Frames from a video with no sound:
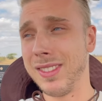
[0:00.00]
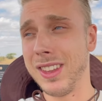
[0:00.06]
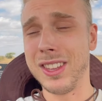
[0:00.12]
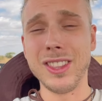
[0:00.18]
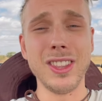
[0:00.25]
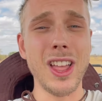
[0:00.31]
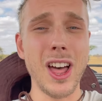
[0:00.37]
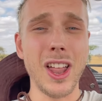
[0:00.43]

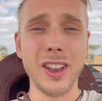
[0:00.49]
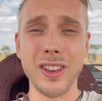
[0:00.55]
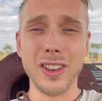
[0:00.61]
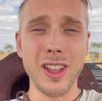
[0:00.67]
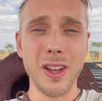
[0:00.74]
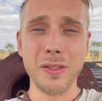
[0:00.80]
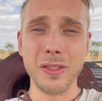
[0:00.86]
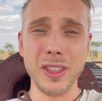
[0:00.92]

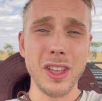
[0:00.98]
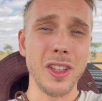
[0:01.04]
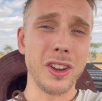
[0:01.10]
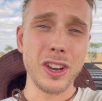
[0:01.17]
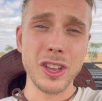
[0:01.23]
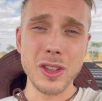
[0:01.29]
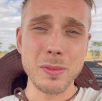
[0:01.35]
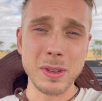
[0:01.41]
none of the
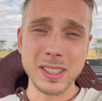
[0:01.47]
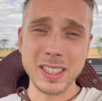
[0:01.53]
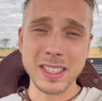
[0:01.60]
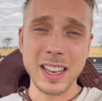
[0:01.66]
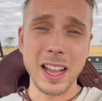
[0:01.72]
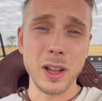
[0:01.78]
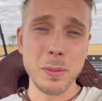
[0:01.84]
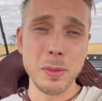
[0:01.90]
other humans
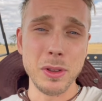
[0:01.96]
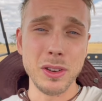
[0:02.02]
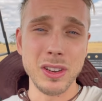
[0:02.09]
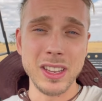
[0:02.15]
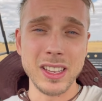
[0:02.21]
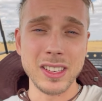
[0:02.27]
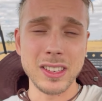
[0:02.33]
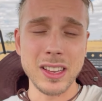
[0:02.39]
in that
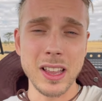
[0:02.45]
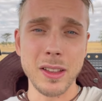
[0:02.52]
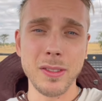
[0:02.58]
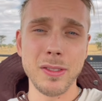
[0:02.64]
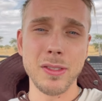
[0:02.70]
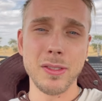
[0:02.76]
community is safe.